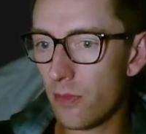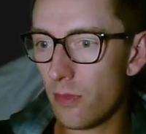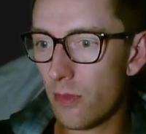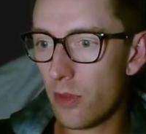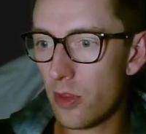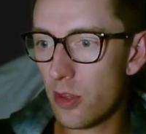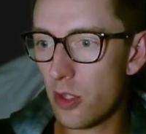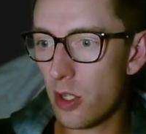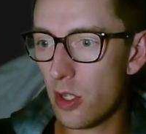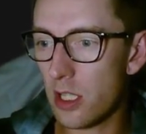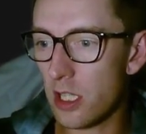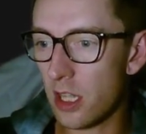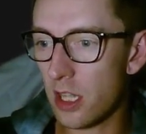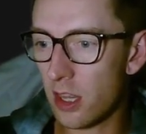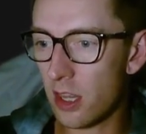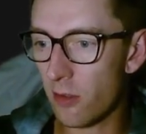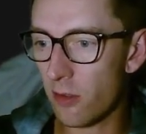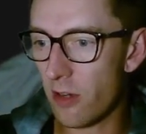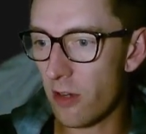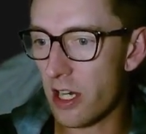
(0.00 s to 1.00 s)

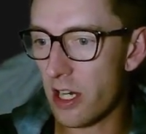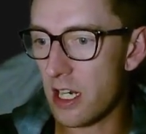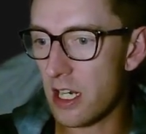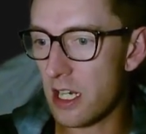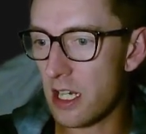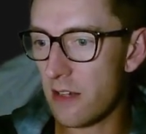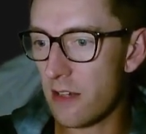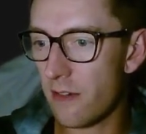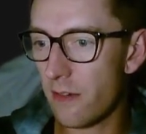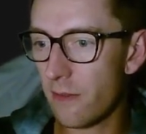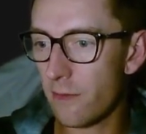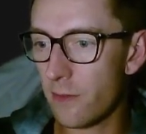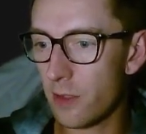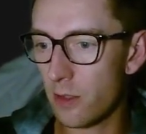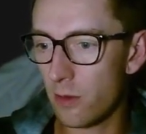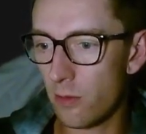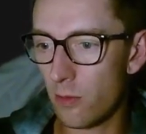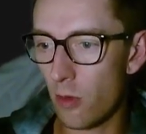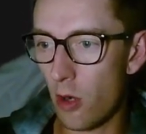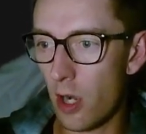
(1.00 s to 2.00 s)
33 for the
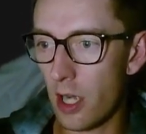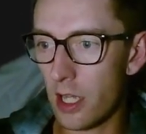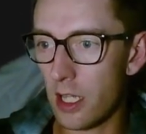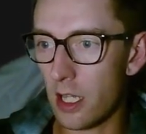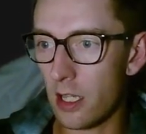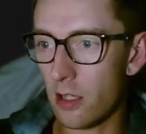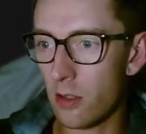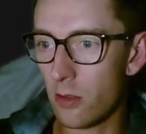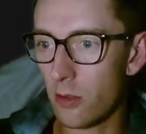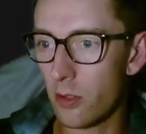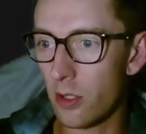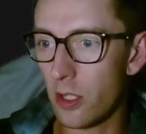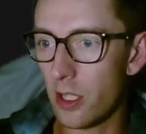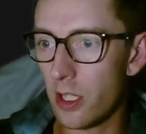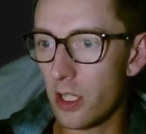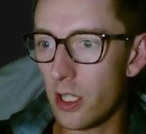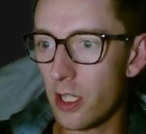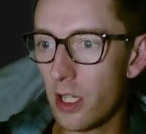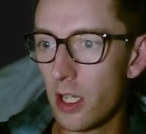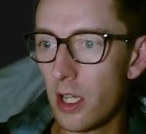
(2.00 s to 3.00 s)
riding
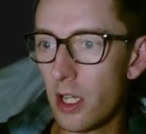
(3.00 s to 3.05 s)
included,